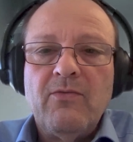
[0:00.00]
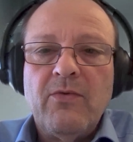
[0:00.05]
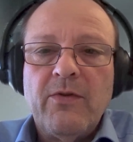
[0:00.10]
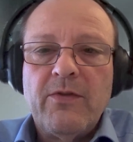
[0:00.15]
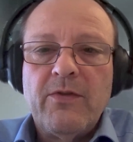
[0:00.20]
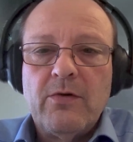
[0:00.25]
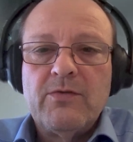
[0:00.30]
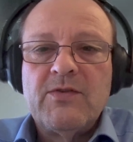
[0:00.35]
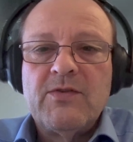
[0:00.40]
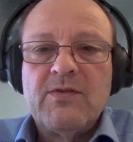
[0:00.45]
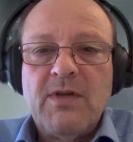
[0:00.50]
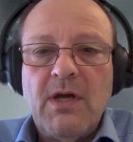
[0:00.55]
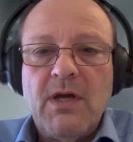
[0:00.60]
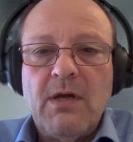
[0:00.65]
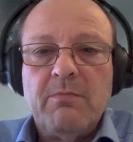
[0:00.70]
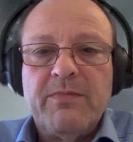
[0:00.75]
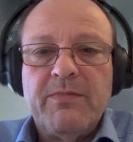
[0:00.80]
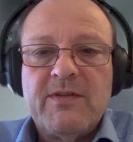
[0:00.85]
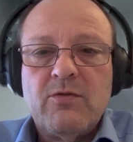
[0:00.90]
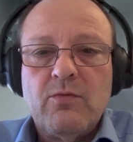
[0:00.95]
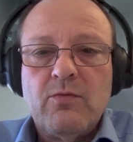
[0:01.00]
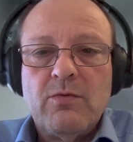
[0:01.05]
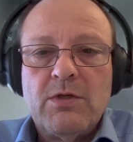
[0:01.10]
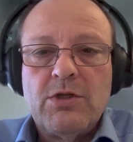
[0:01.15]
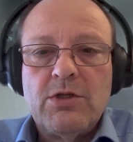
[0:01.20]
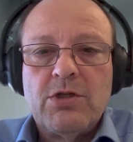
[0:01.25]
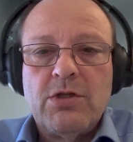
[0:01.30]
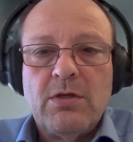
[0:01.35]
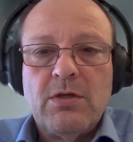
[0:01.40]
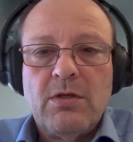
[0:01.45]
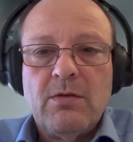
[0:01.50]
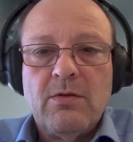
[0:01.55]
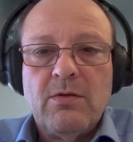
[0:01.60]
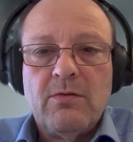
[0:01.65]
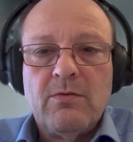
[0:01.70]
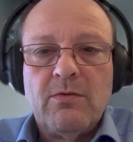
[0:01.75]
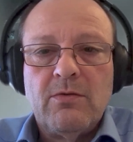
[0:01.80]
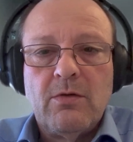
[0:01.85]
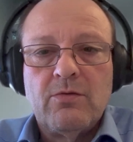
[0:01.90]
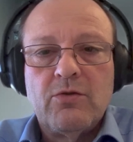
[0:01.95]
for those samples which
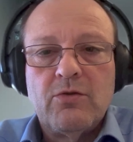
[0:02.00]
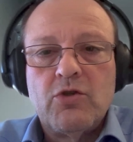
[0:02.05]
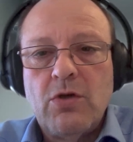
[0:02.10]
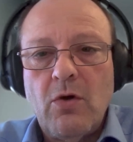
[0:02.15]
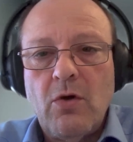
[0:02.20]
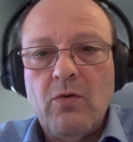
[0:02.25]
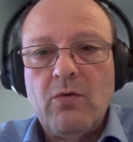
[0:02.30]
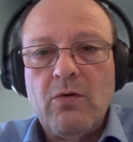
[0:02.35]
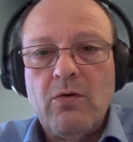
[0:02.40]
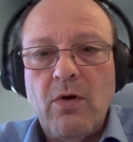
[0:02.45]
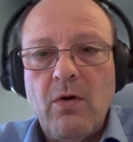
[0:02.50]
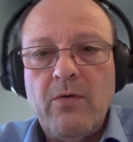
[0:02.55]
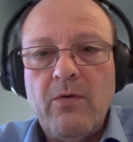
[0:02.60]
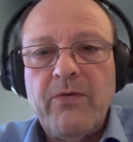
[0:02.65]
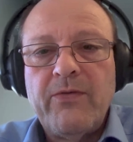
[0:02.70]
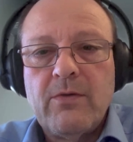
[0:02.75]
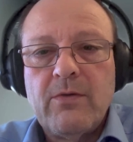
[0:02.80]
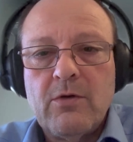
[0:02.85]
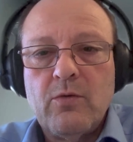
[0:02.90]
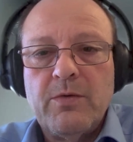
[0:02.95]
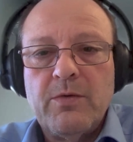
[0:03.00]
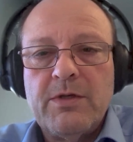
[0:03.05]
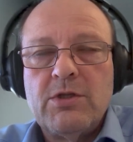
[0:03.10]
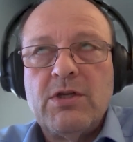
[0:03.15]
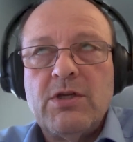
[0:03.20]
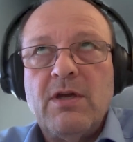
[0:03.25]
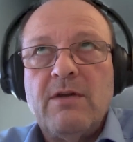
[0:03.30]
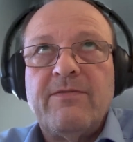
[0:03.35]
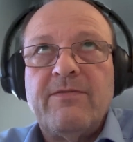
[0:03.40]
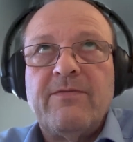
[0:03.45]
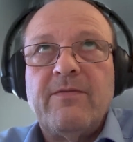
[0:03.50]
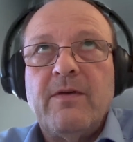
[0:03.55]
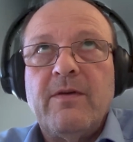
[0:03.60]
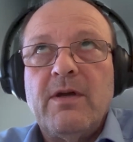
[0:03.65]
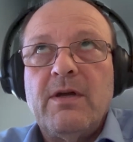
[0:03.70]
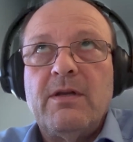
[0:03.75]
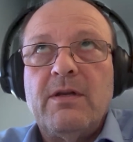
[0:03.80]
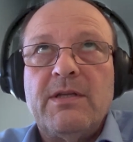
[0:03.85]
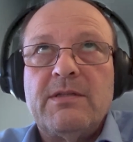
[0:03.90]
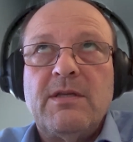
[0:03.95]
don't show growth or which have,
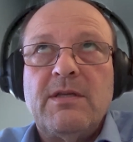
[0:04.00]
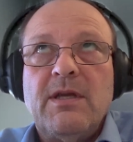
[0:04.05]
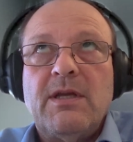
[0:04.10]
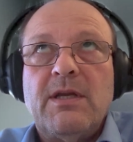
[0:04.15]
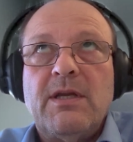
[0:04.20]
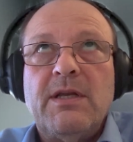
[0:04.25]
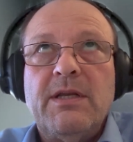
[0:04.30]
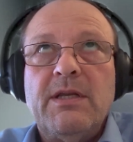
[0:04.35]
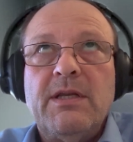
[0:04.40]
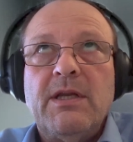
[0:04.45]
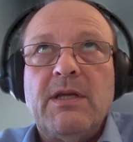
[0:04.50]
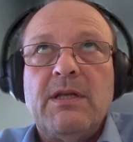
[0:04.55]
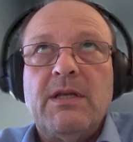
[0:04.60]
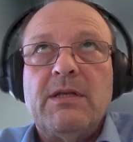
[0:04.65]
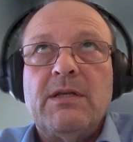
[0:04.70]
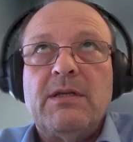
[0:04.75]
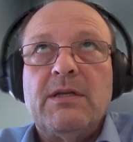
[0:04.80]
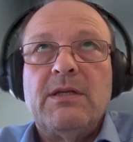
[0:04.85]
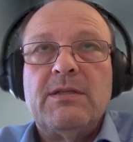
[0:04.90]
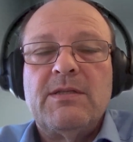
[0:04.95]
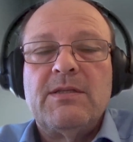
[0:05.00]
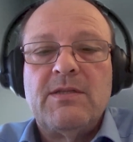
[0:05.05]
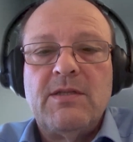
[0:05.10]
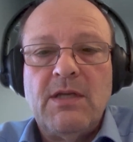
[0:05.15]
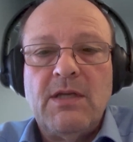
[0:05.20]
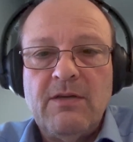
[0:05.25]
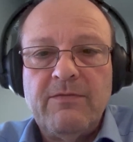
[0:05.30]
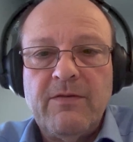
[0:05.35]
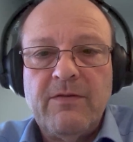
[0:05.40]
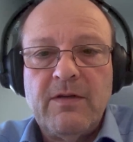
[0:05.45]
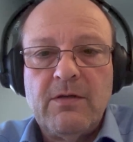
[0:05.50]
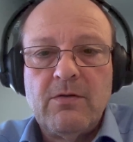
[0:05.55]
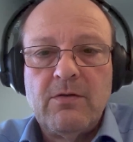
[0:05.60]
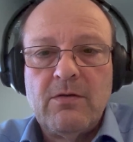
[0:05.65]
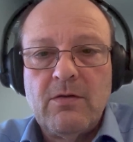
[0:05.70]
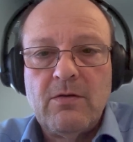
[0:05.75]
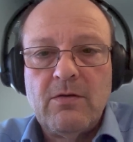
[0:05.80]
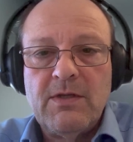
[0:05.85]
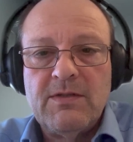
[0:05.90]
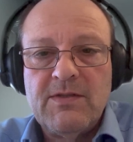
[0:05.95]
let's say, clinical
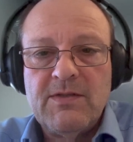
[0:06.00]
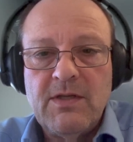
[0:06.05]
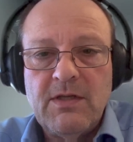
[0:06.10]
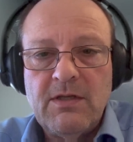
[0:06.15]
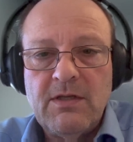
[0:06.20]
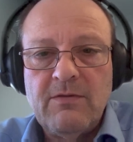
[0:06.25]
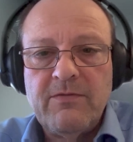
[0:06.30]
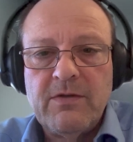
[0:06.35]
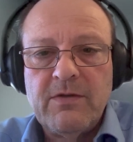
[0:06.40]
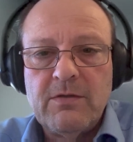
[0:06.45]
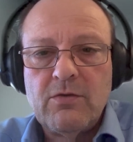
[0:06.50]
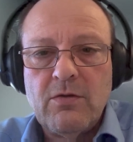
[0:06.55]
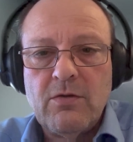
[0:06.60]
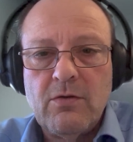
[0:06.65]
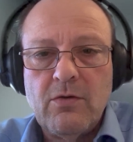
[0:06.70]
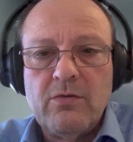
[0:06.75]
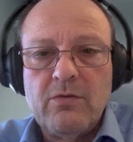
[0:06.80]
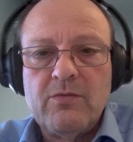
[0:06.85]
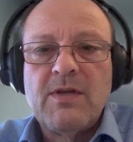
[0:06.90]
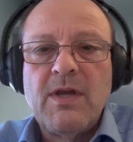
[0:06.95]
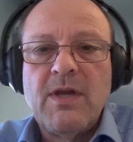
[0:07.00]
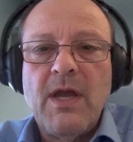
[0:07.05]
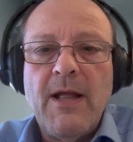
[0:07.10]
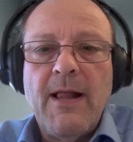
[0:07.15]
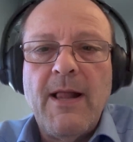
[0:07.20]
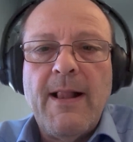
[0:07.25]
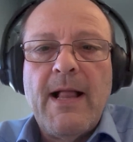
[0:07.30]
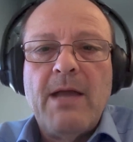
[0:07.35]
insignificant growth,